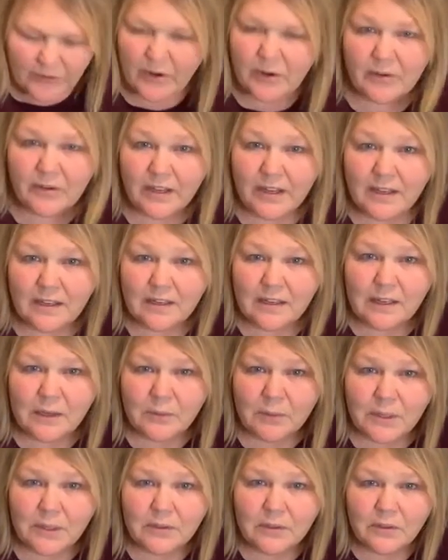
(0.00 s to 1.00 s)
don't get any
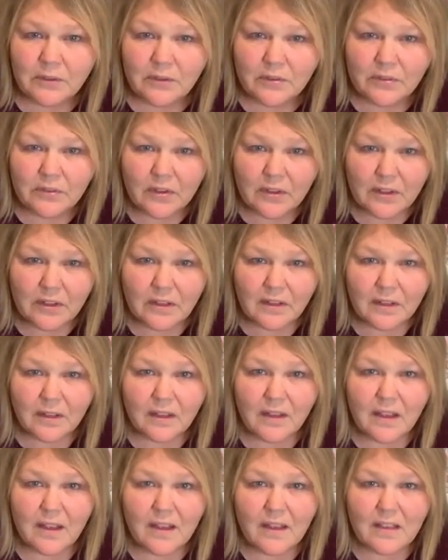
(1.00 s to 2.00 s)
wrinkles.
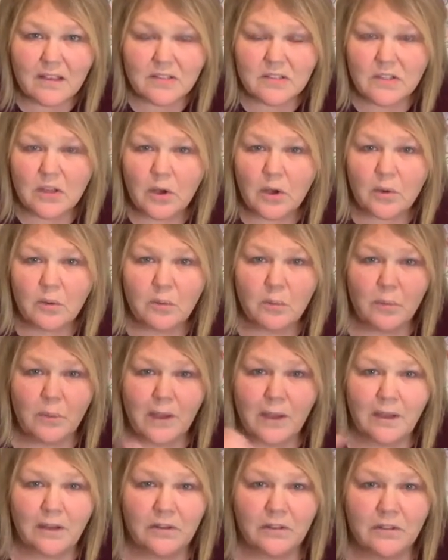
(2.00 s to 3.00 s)
So
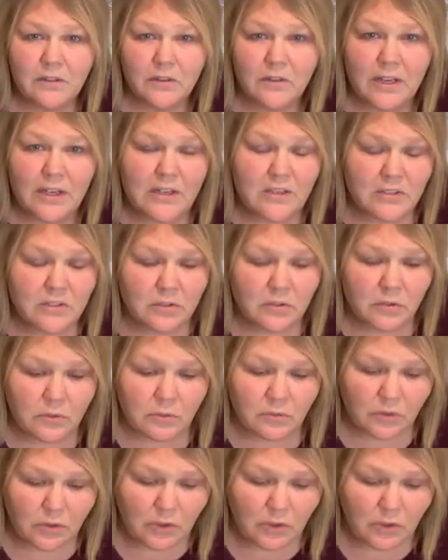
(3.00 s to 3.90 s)
what you do is you